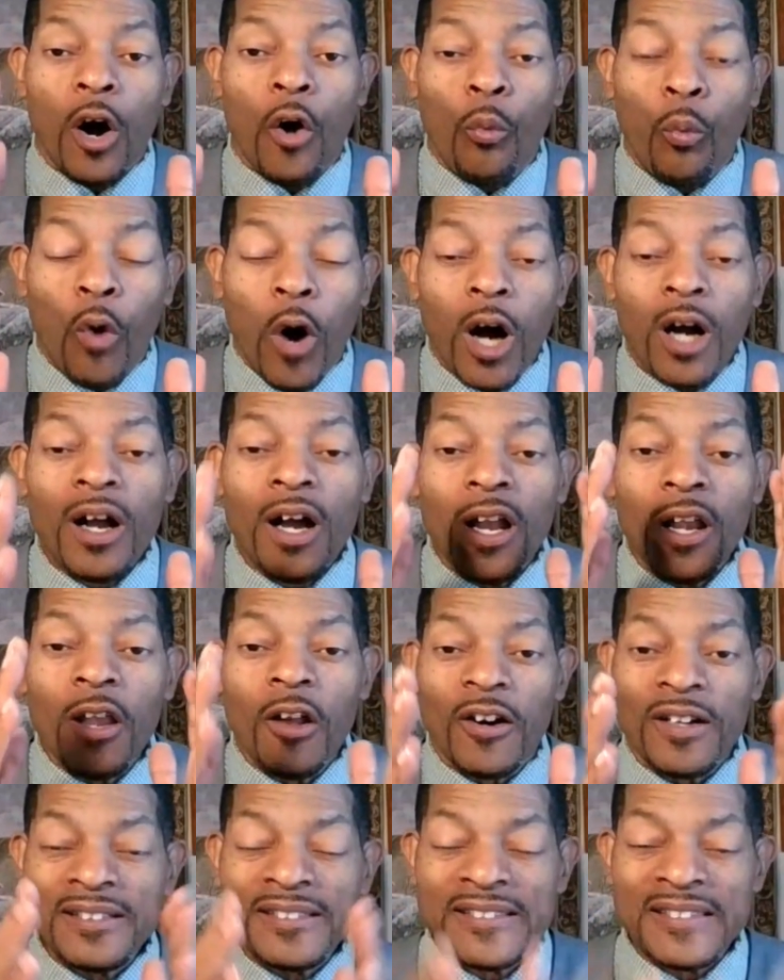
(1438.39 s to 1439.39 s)
or, walk
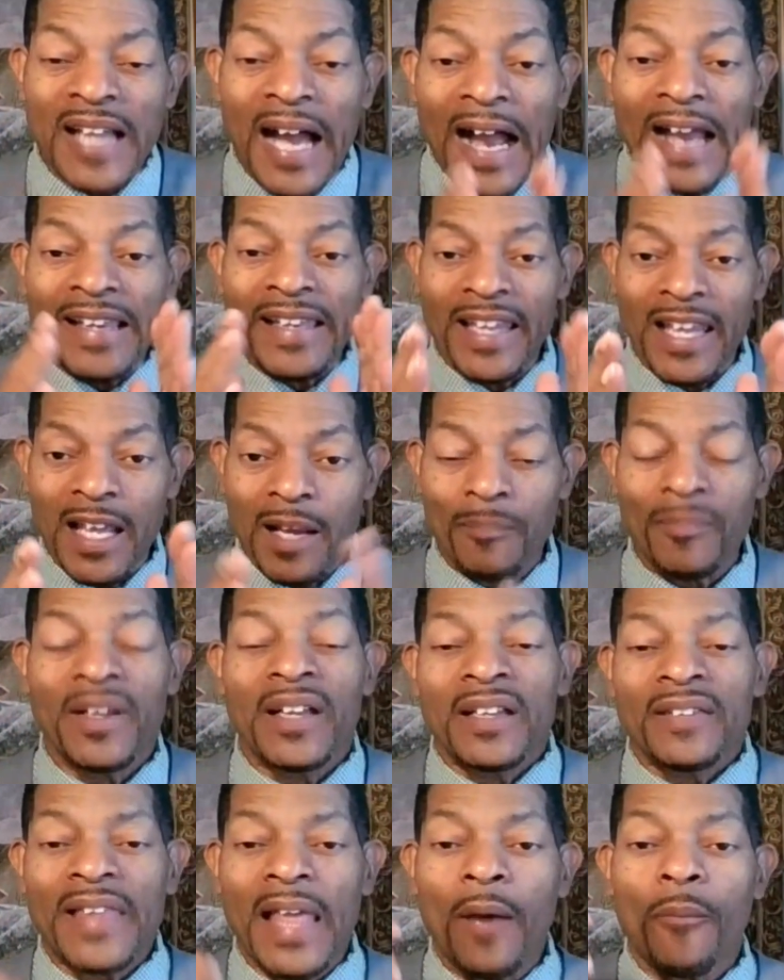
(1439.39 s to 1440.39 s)
alongside him
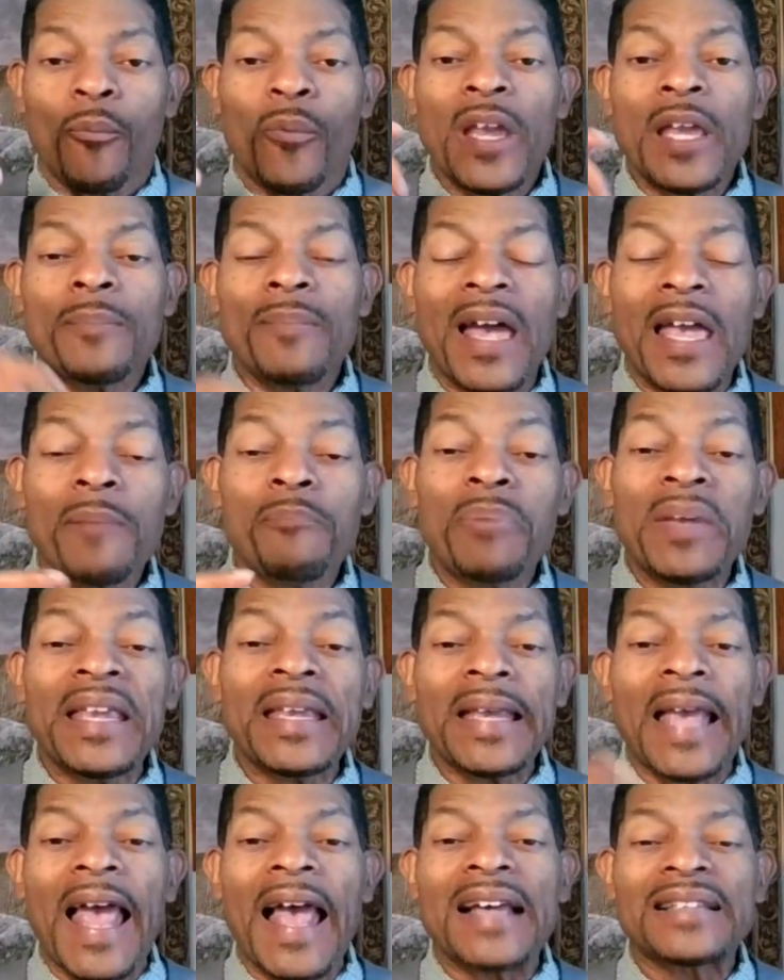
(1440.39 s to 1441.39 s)
that we may
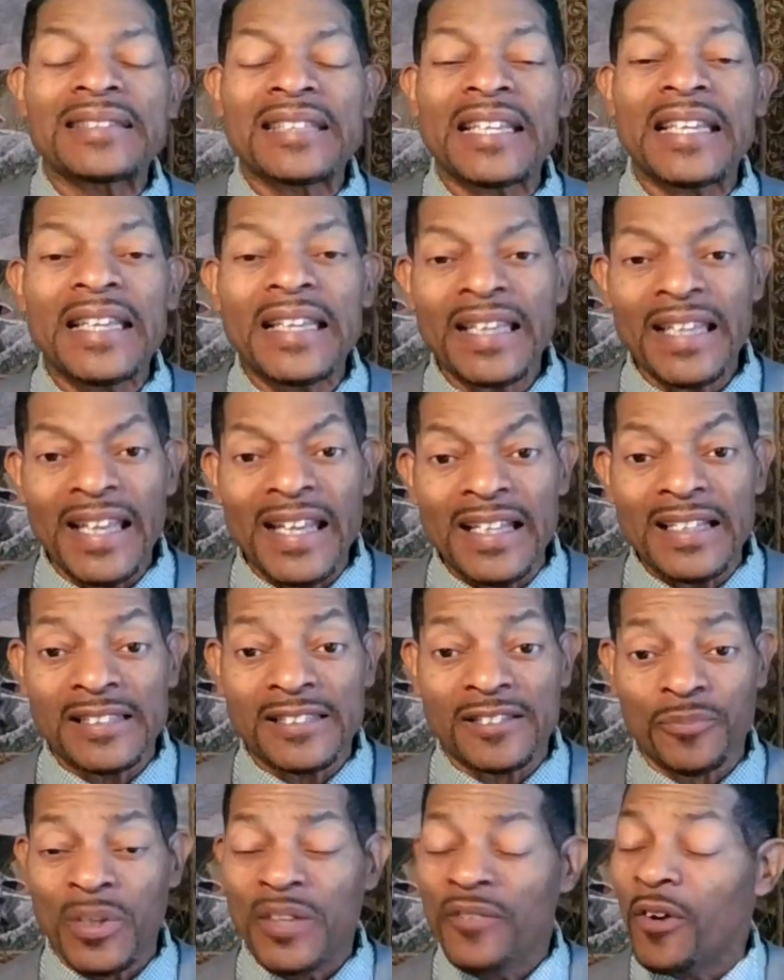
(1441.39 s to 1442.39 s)
be as he
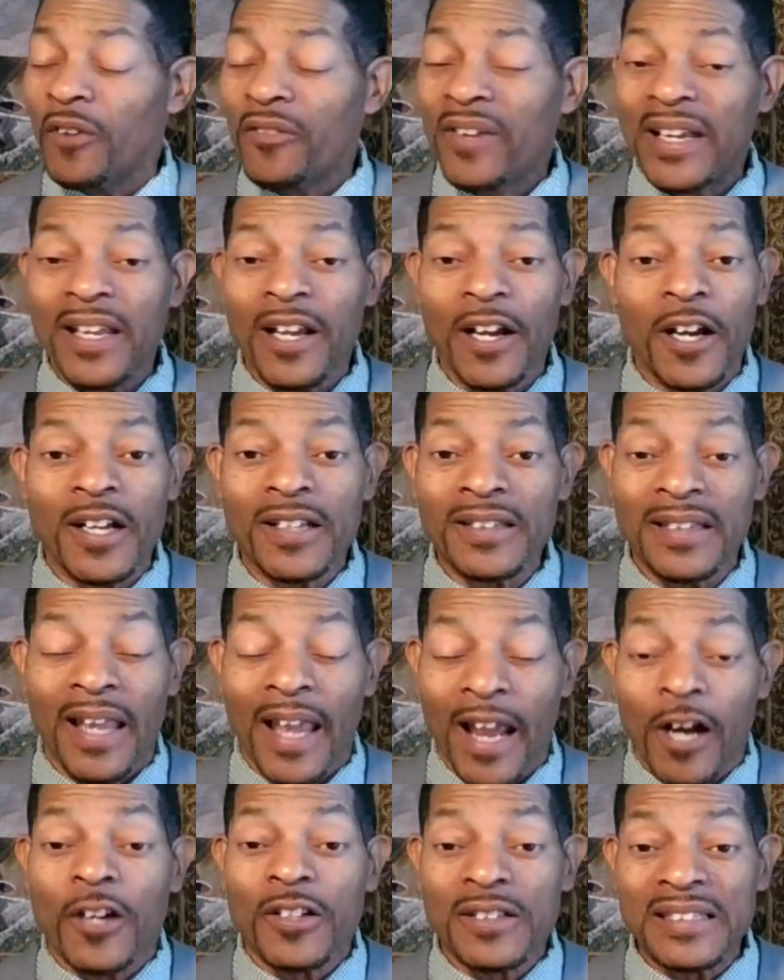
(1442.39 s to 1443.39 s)
is we've already heard
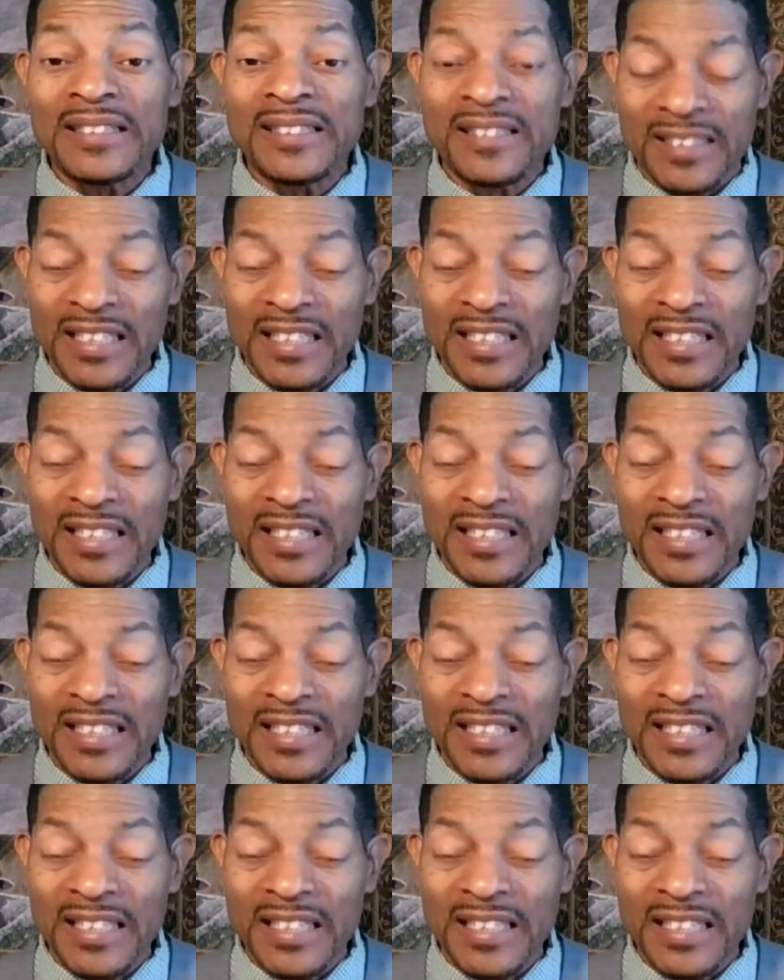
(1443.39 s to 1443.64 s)
heard these